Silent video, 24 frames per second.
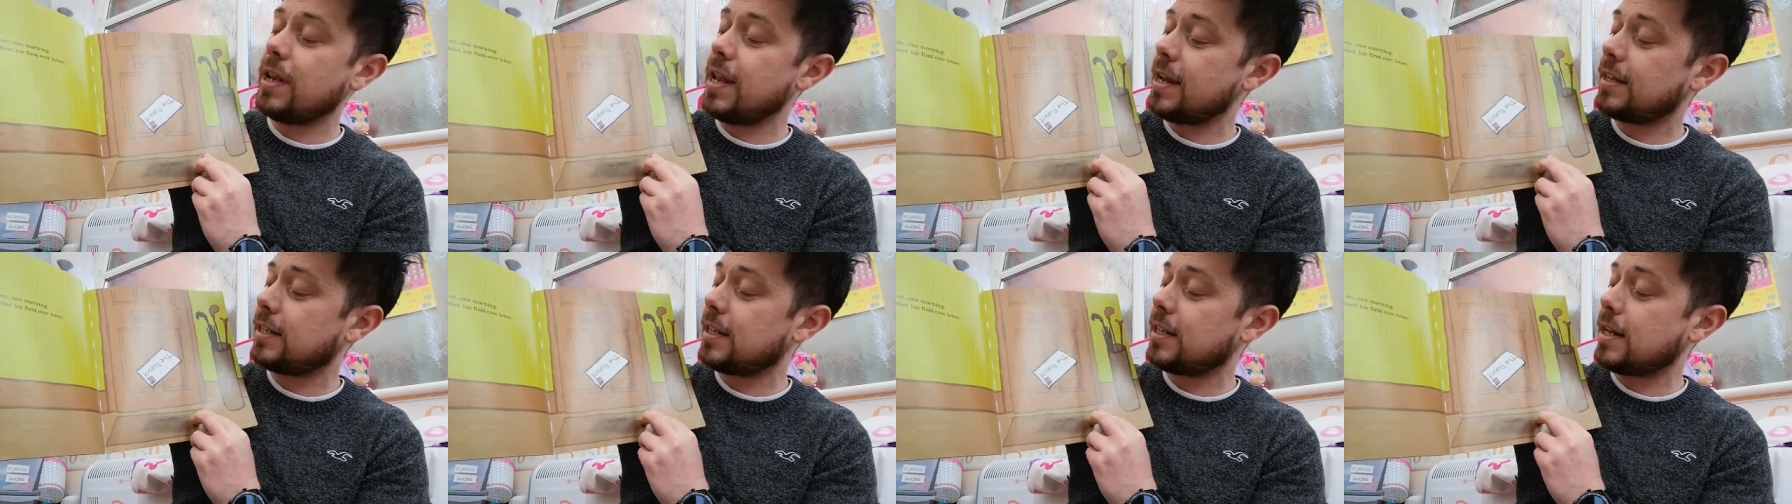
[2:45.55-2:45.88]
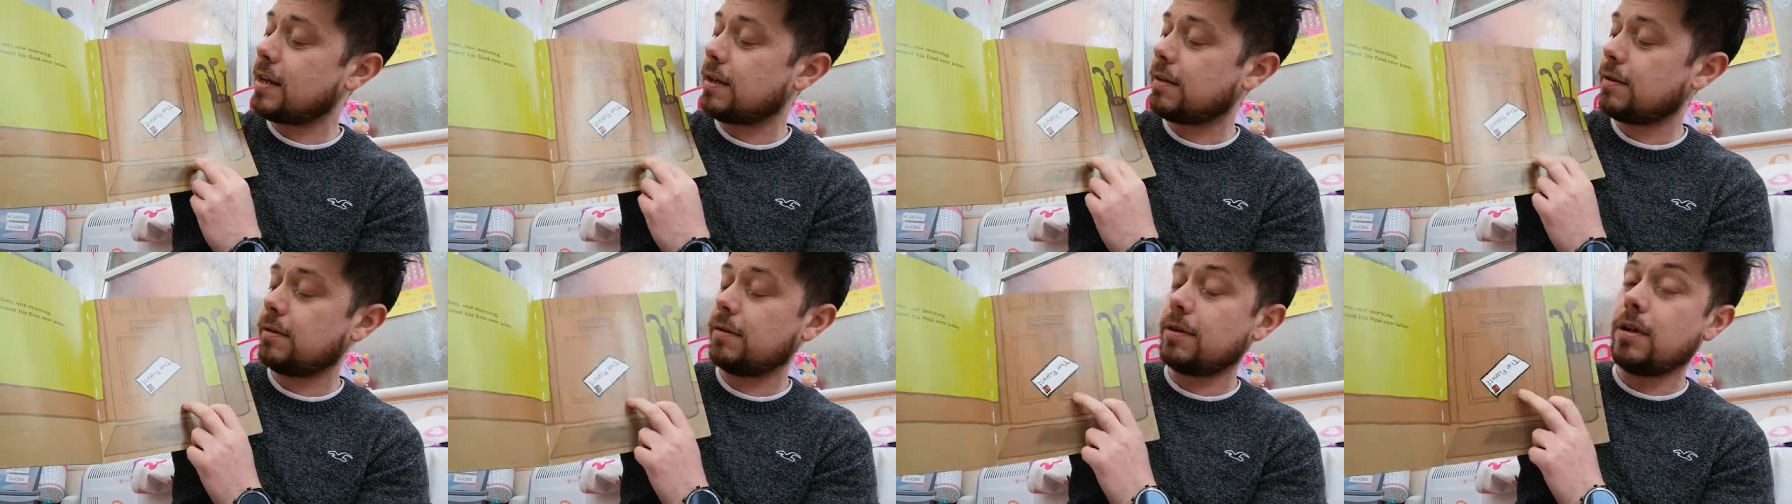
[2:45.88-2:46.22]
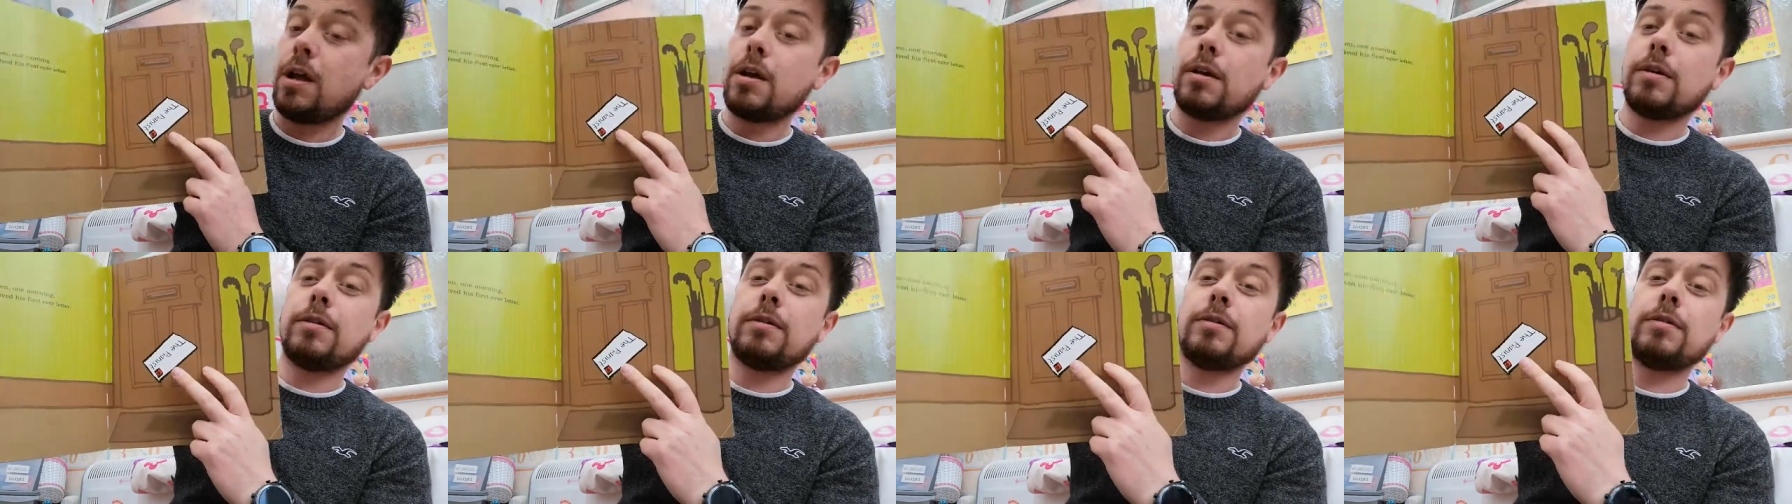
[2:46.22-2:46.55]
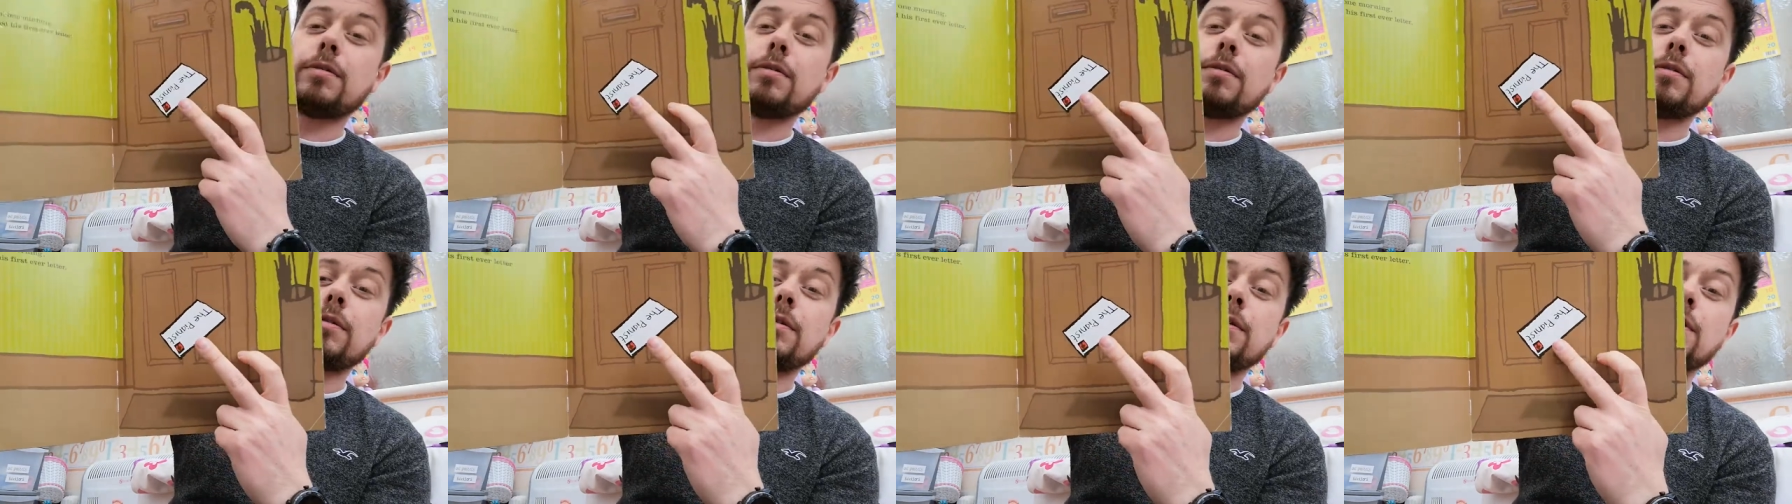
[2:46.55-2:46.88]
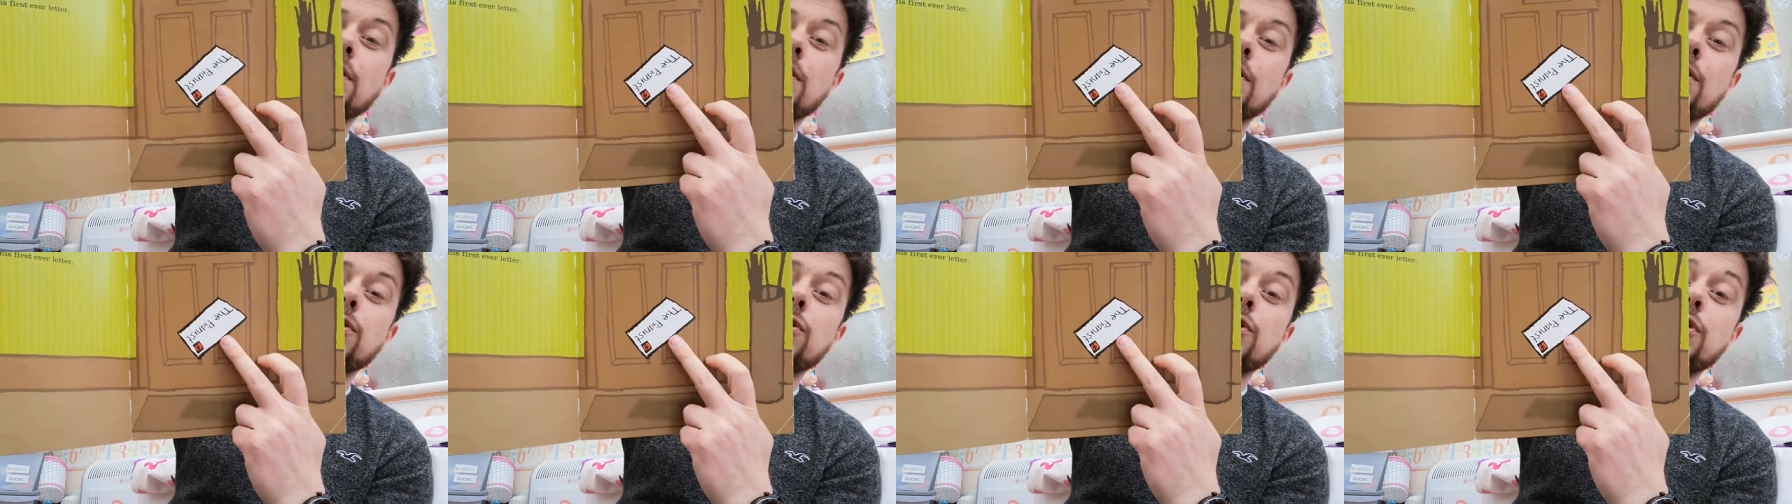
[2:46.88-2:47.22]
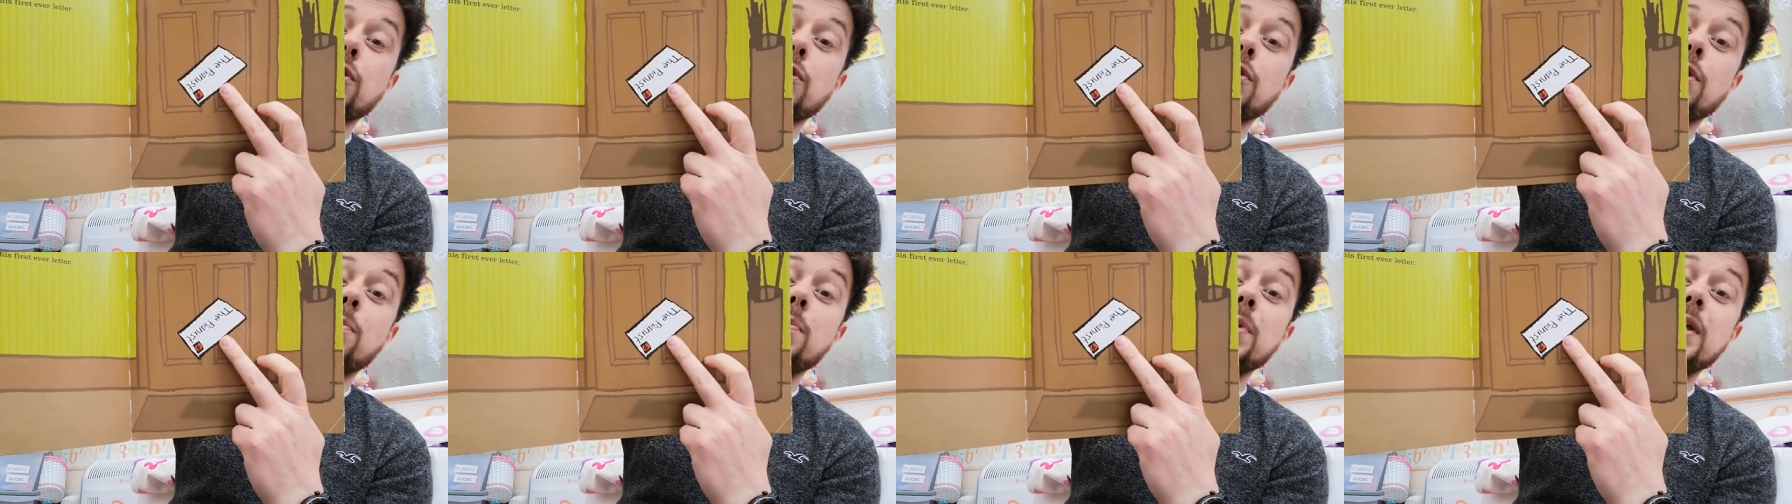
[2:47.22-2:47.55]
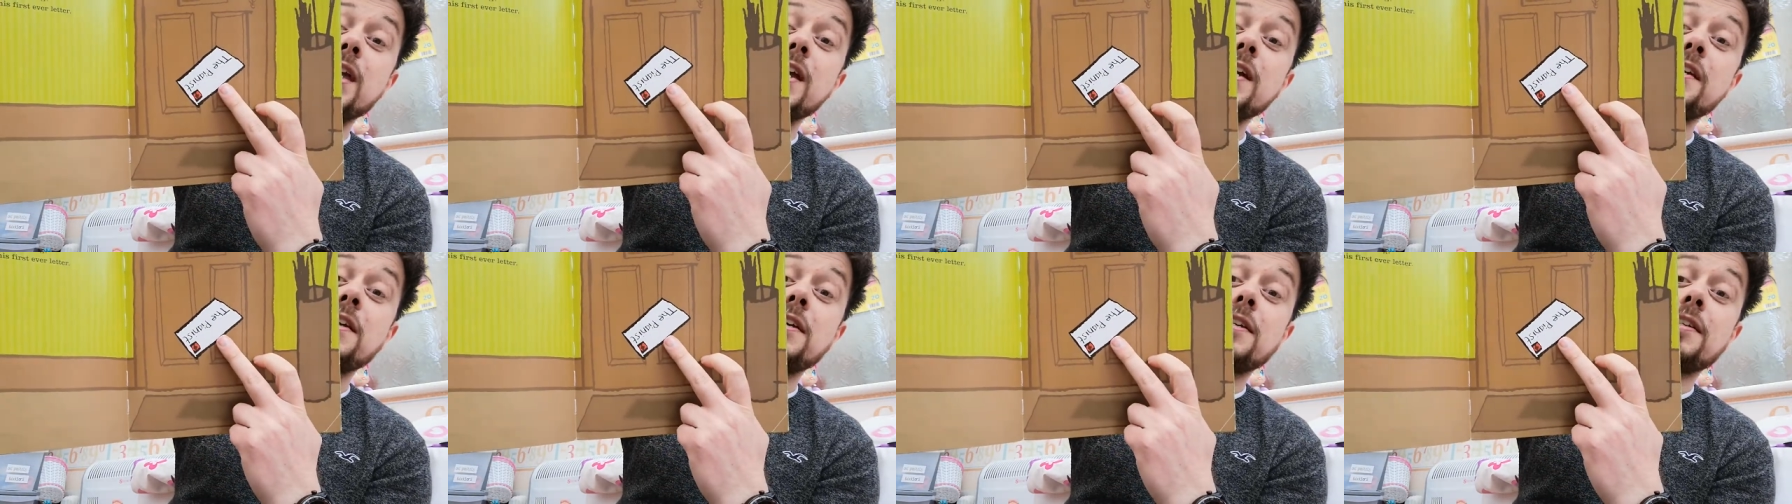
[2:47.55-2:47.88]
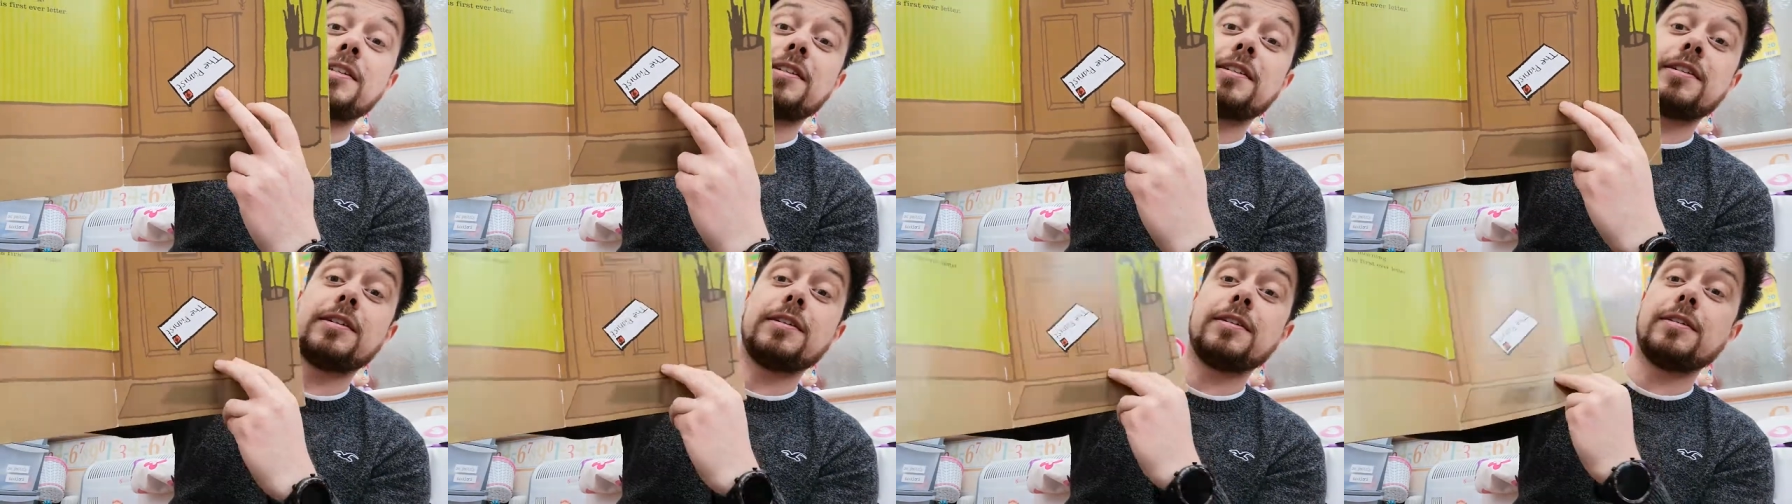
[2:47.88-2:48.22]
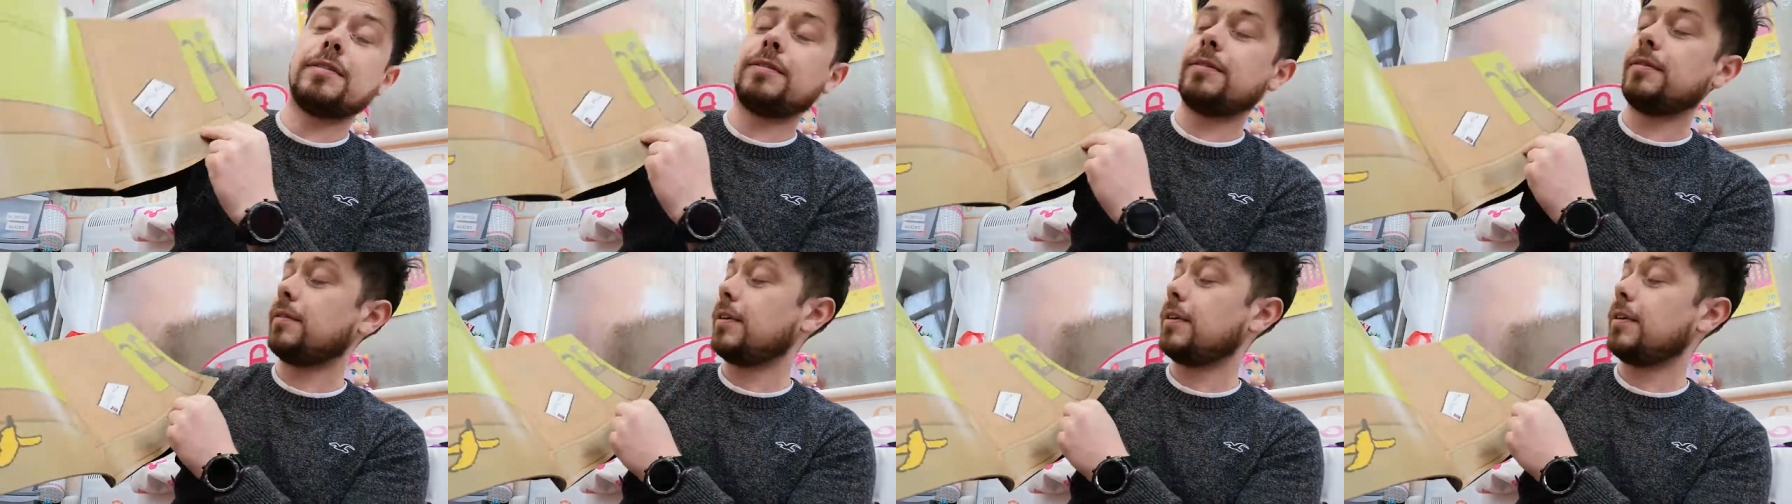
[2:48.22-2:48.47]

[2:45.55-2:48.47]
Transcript: letter to the pianist.